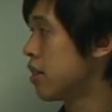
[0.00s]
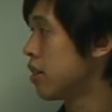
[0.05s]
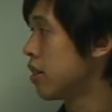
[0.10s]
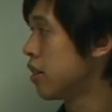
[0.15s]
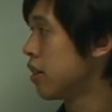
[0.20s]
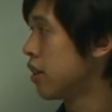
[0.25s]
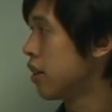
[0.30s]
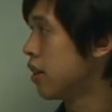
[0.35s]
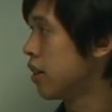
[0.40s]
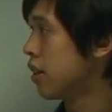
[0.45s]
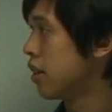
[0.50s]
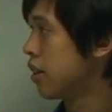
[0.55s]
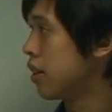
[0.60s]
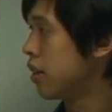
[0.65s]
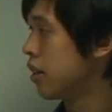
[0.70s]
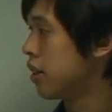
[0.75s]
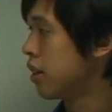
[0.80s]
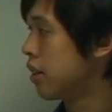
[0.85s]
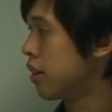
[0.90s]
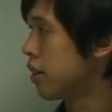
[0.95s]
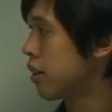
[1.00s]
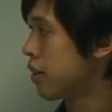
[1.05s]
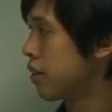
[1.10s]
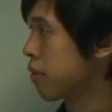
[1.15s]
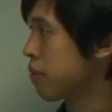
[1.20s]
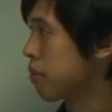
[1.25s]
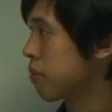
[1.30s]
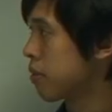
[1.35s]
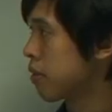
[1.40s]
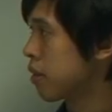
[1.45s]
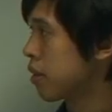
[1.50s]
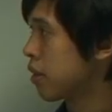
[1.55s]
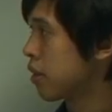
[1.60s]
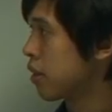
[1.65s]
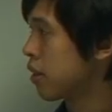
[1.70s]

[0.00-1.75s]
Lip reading: Nothing is said.